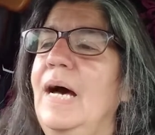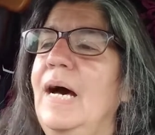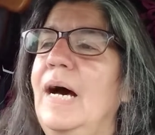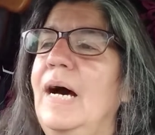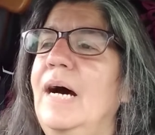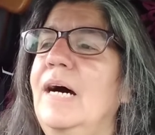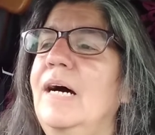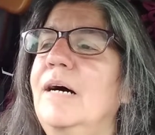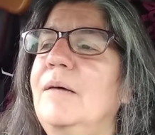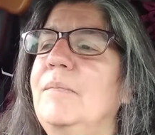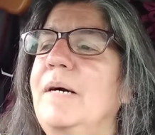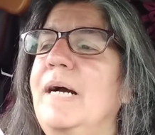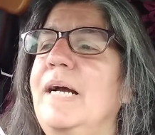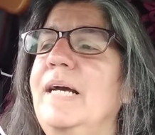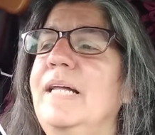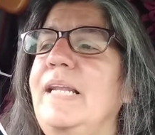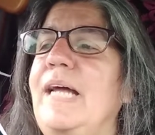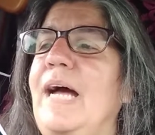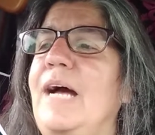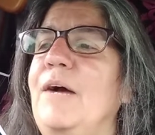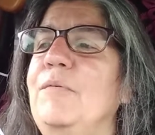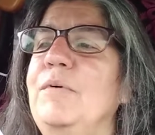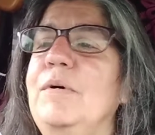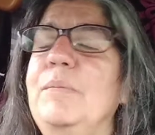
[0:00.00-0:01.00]
And
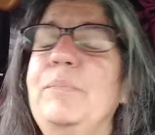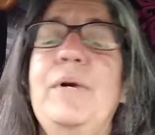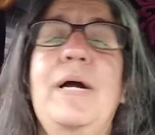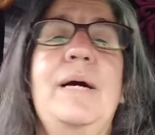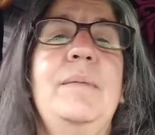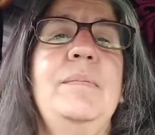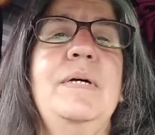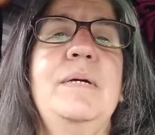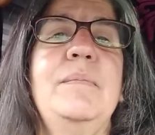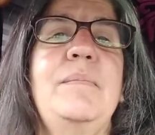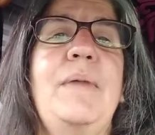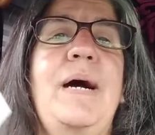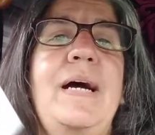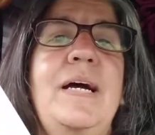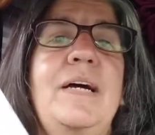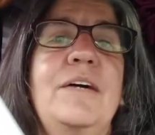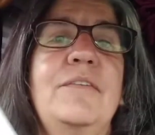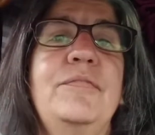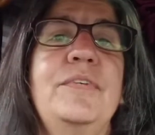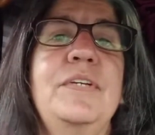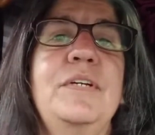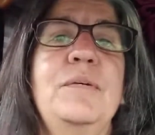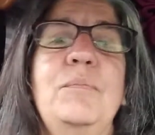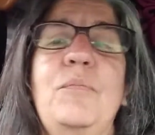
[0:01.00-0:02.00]
I will probably buy a
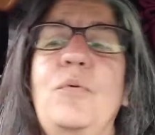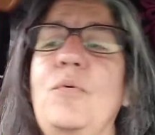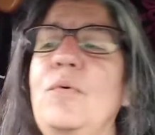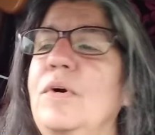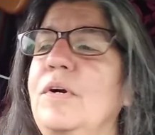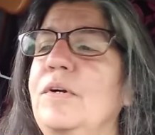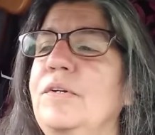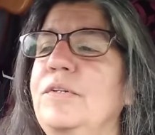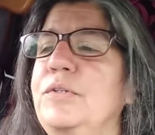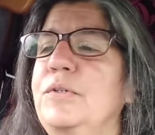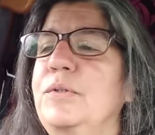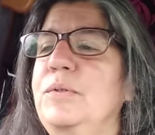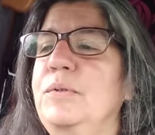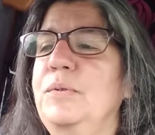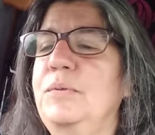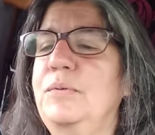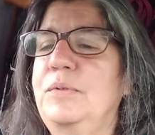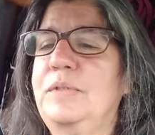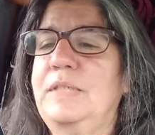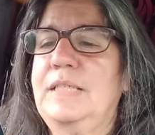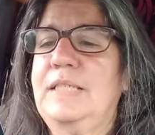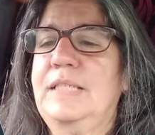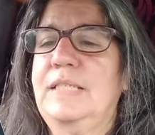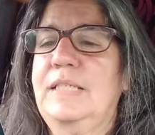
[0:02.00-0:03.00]
few more to
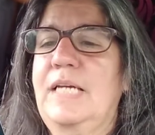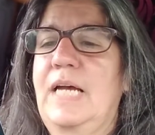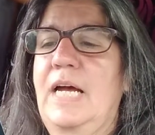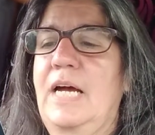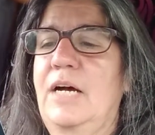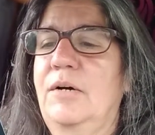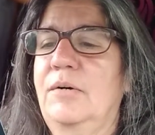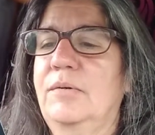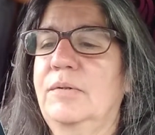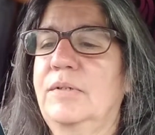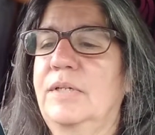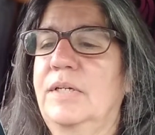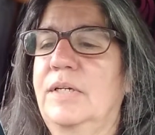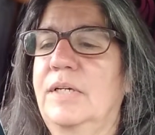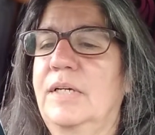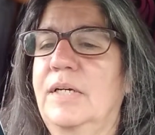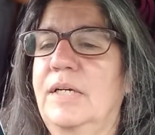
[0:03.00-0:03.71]
send out